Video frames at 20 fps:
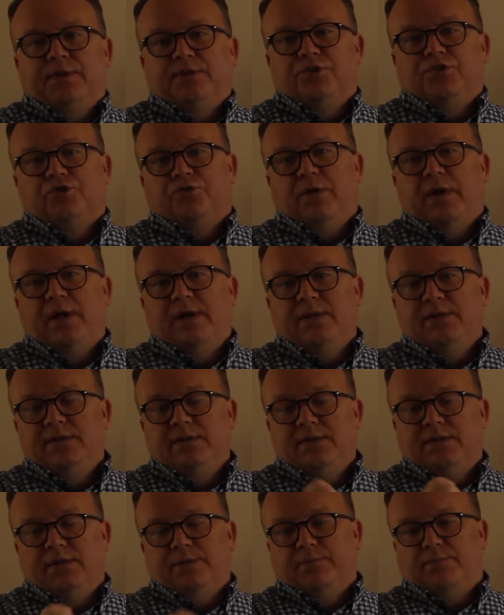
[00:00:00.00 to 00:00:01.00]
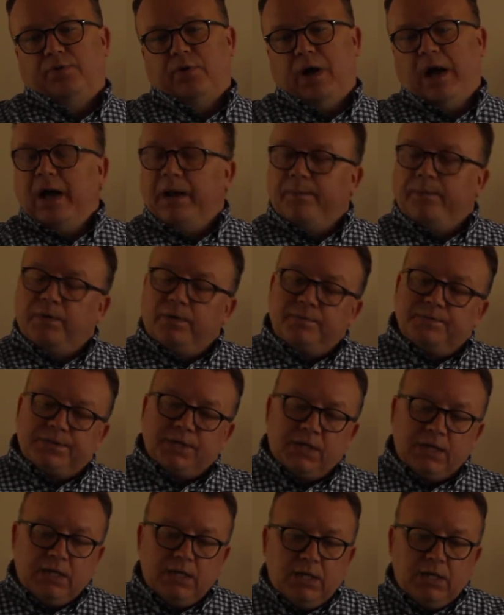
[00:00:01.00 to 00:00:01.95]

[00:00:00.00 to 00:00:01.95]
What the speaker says: and trends and problems.